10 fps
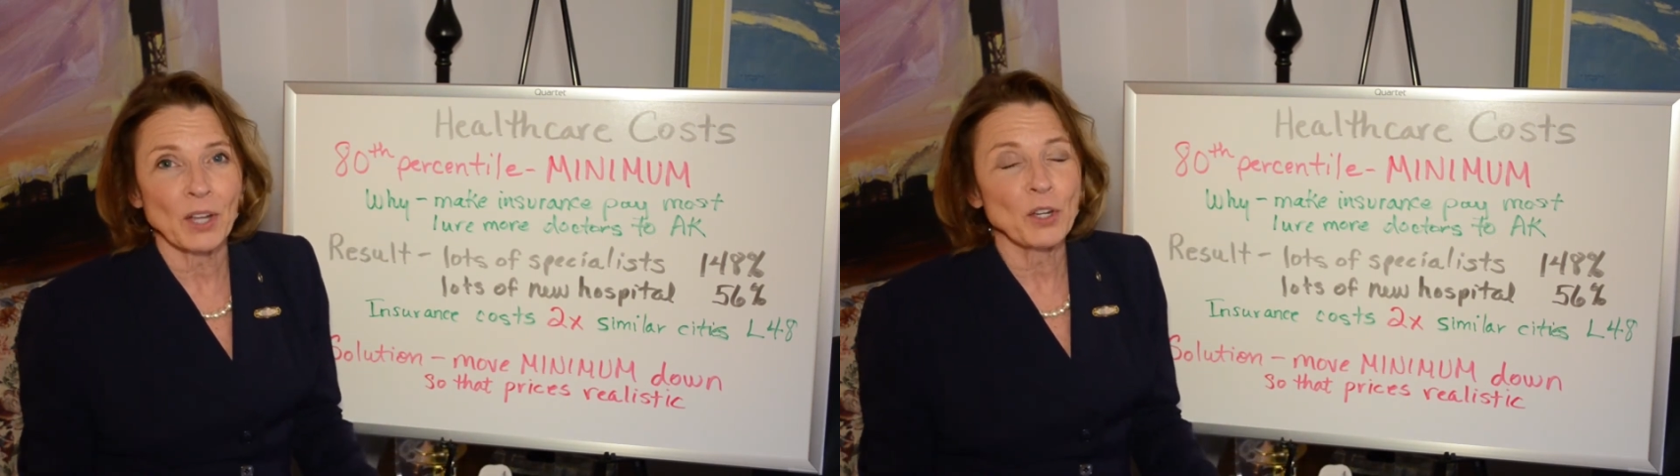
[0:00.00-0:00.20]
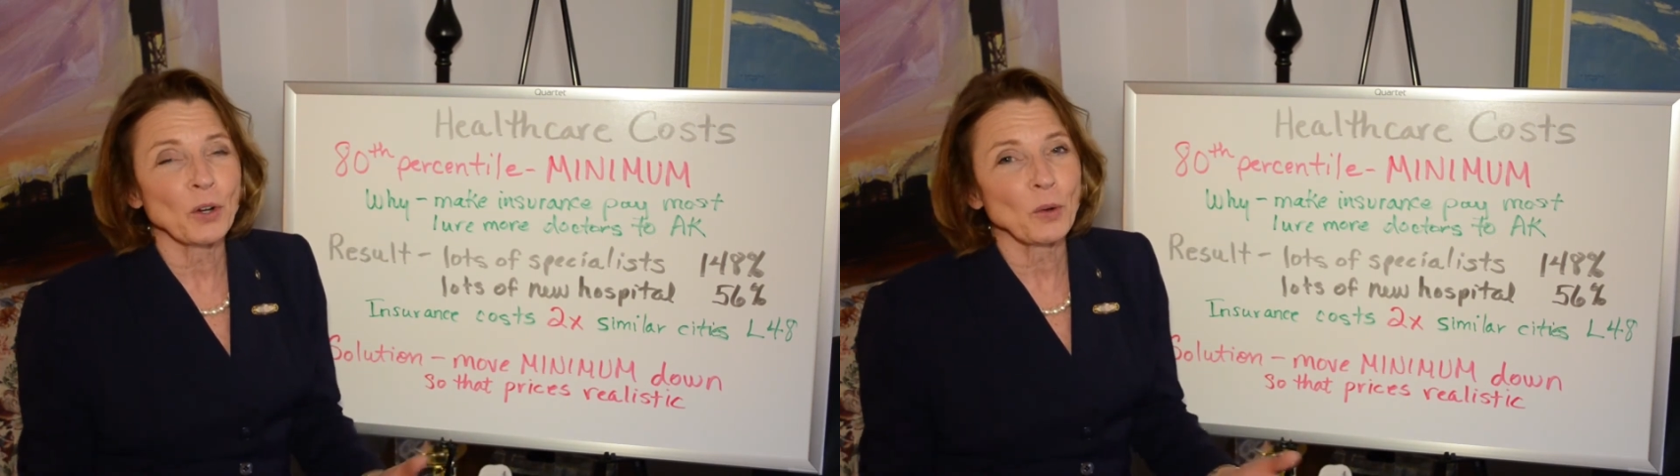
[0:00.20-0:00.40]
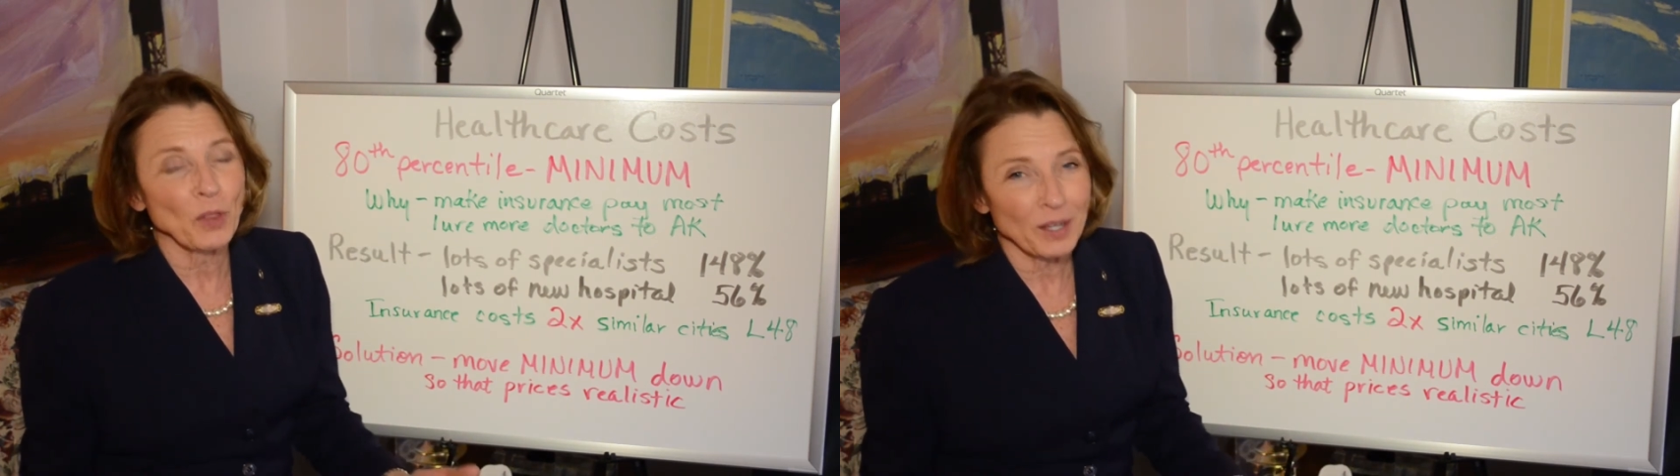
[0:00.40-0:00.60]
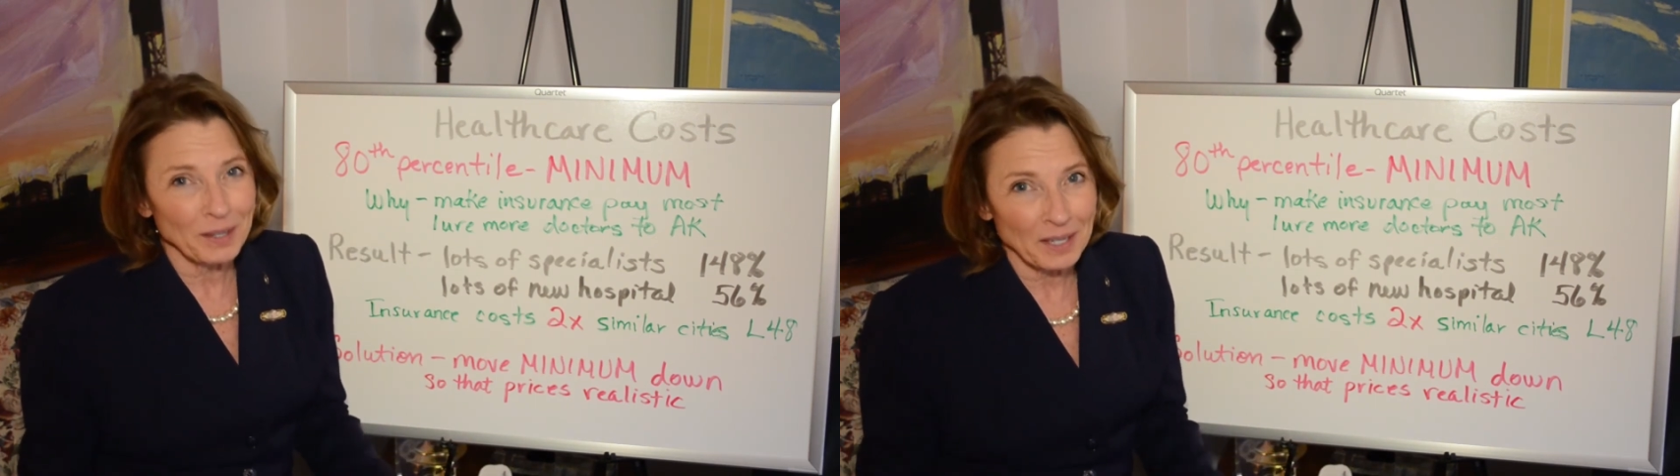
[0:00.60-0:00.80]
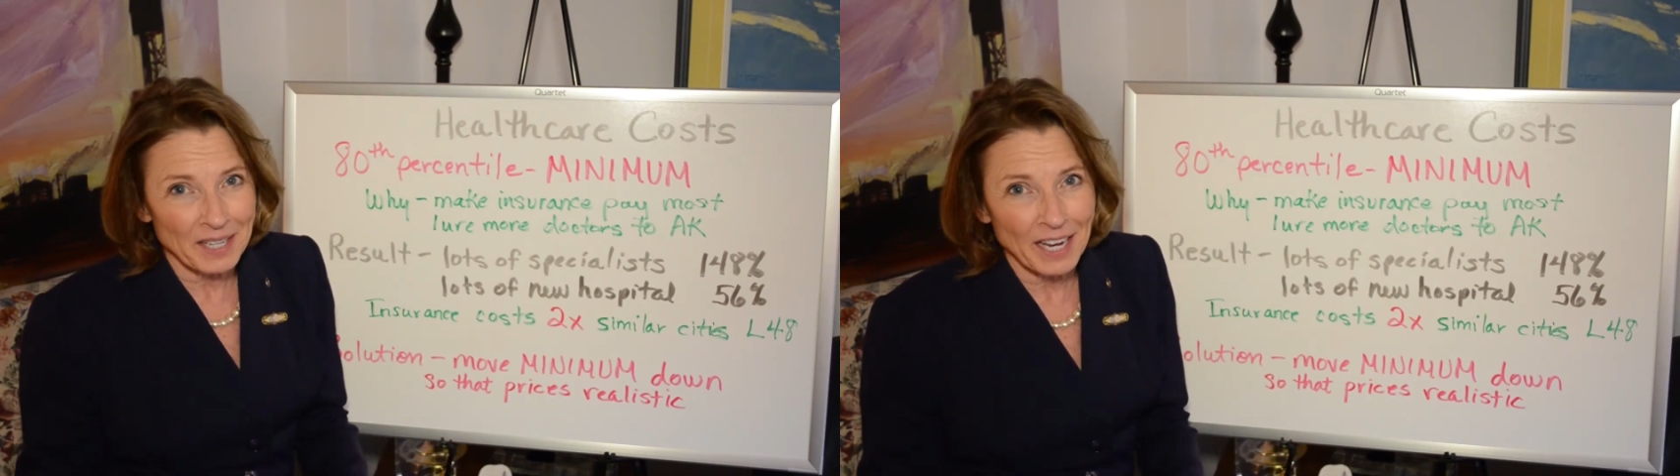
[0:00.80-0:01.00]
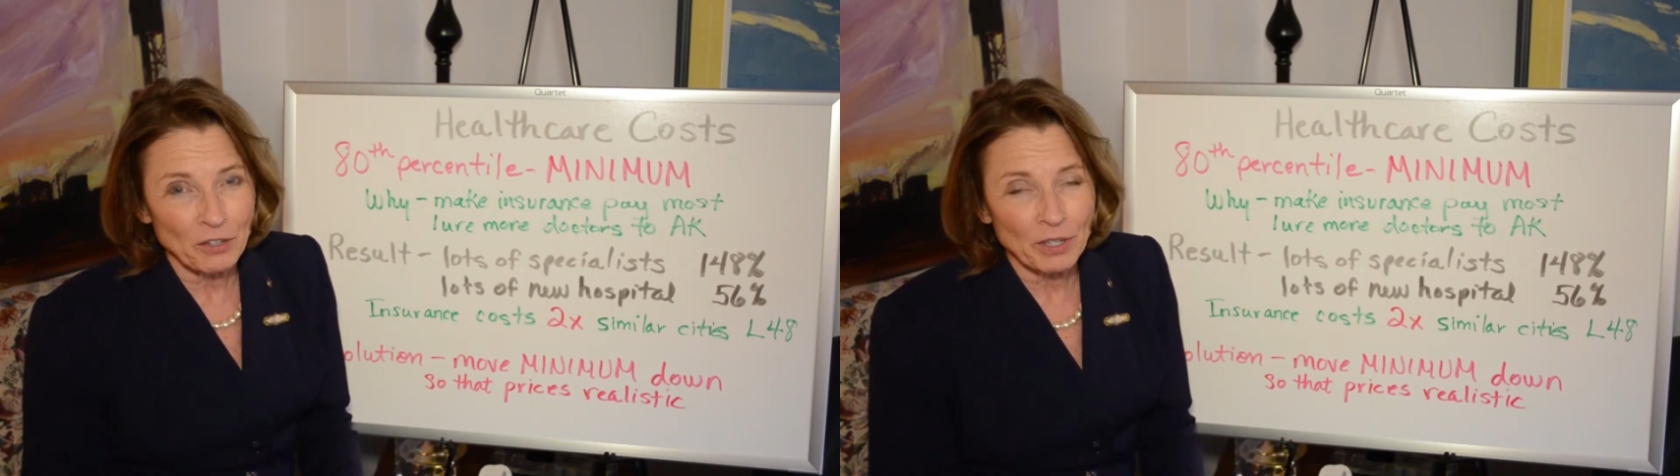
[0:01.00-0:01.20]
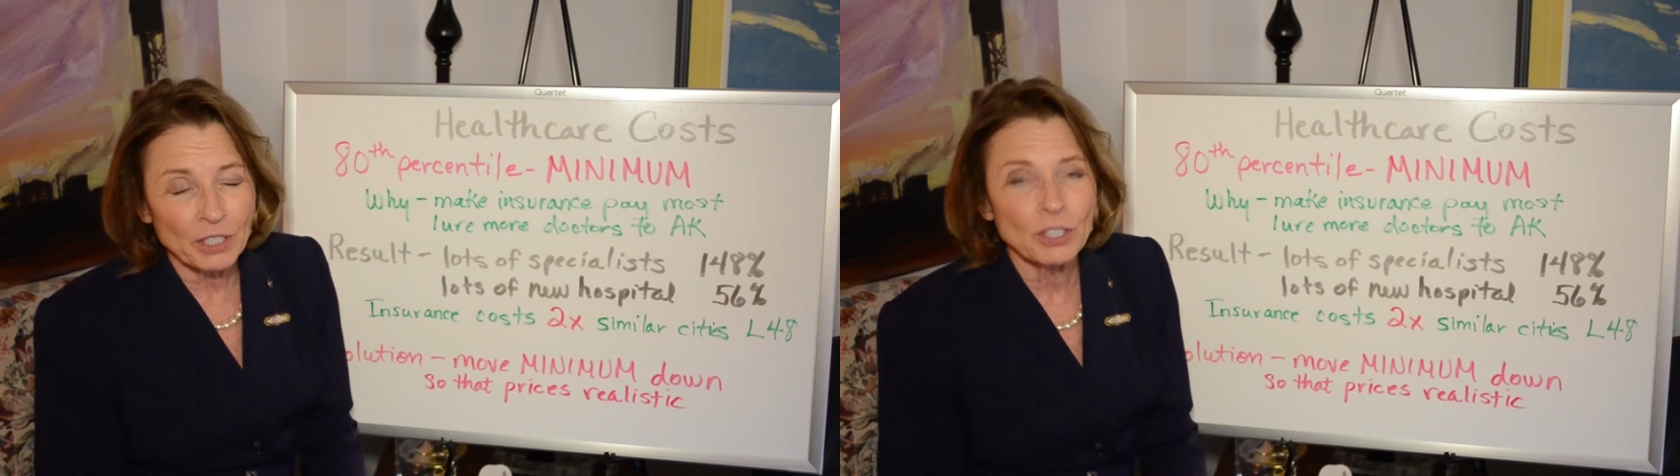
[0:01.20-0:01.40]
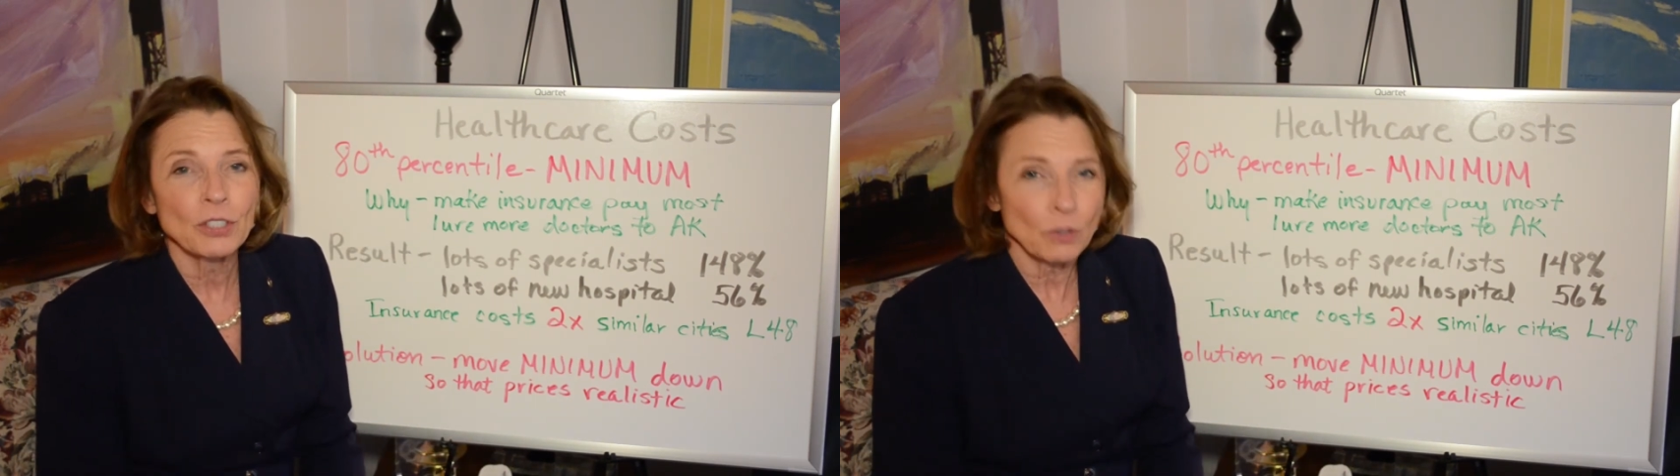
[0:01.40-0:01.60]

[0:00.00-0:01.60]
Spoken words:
I know that in Anchorage,